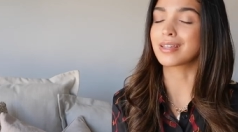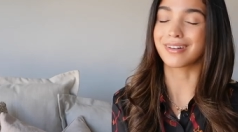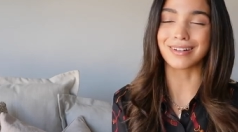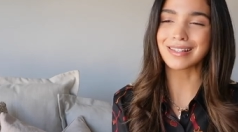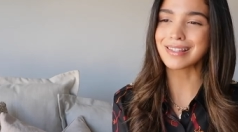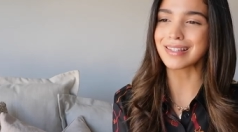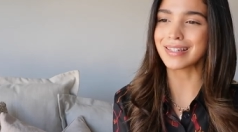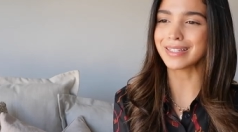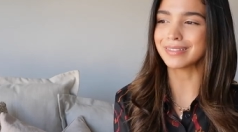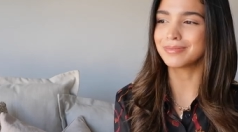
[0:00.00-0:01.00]
And
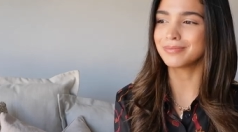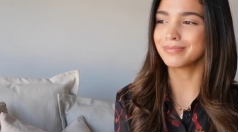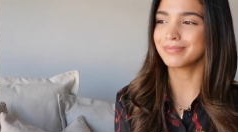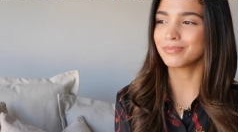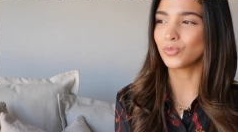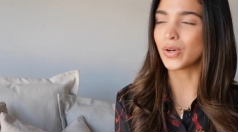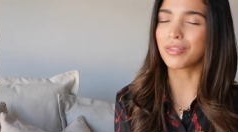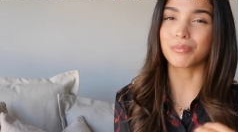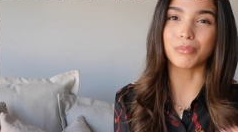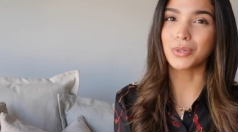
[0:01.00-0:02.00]
honestly,
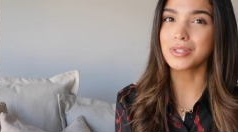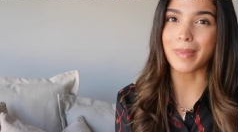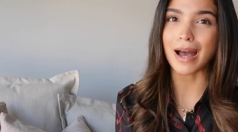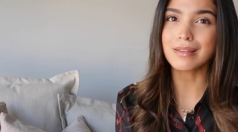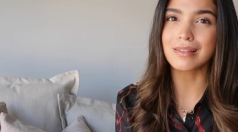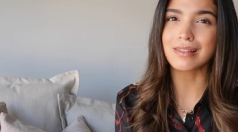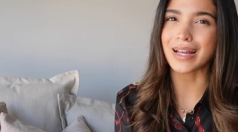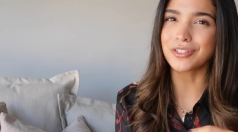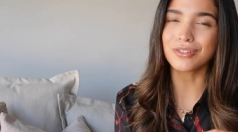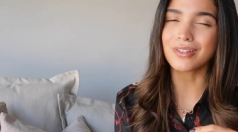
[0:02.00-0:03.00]
with most masks,
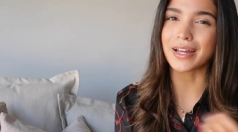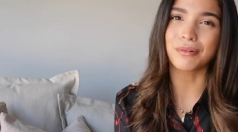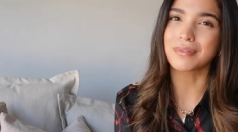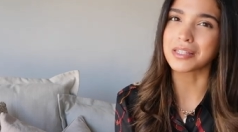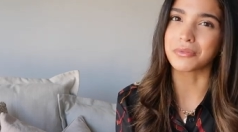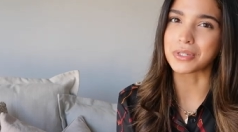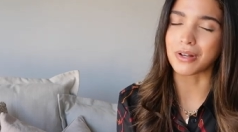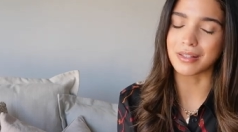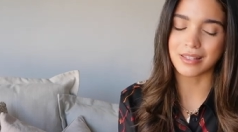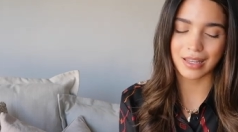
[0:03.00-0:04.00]
I just, I don't see the
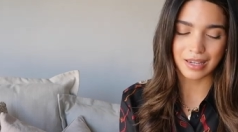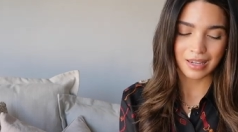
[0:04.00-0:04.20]
results.